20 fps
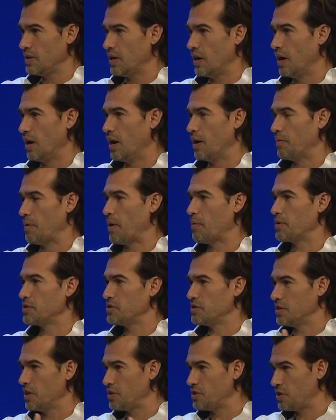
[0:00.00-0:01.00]
How much
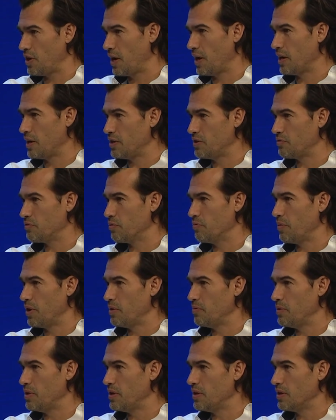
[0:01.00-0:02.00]
has that changed from
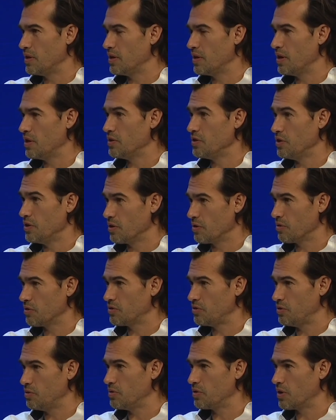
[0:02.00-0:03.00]
maybe a year or
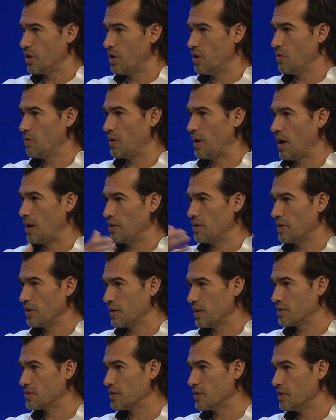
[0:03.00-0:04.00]
two ago, and how do you think
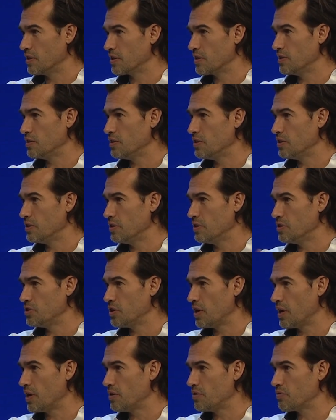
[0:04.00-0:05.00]
that's going to continue to
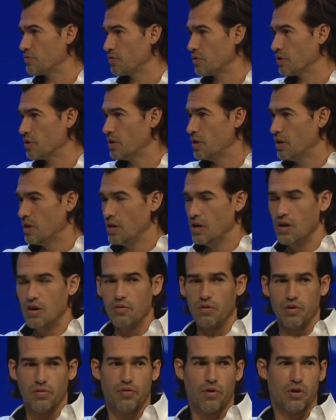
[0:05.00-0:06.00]
change for
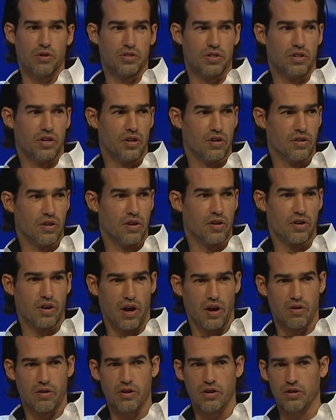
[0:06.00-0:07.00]
the folks in here that are
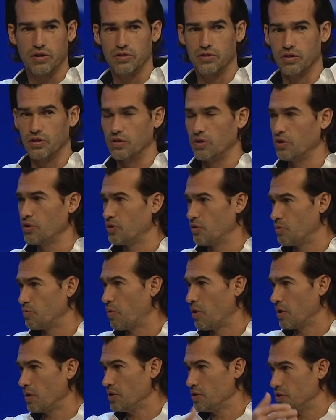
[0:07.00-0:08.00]
carriers or
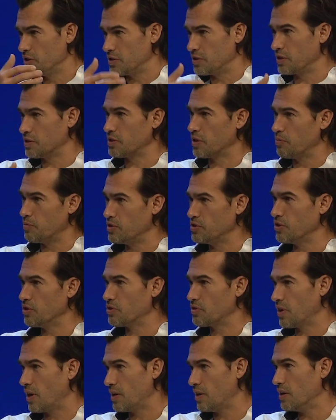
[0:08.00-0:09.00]
third-party logistics companies that are
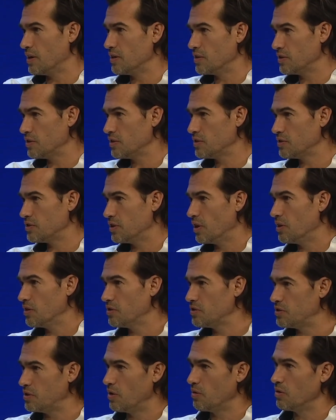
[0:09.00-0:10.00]
trying to
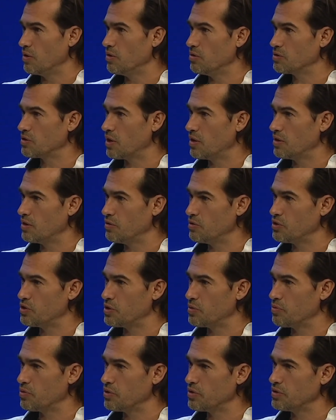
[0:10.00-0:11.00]
sell to those
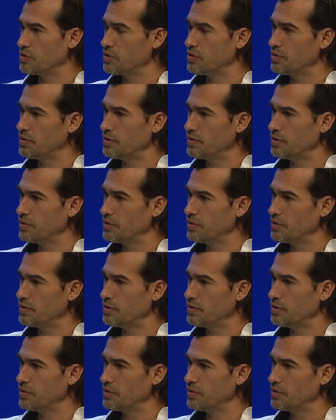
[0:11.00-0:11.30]
shippers?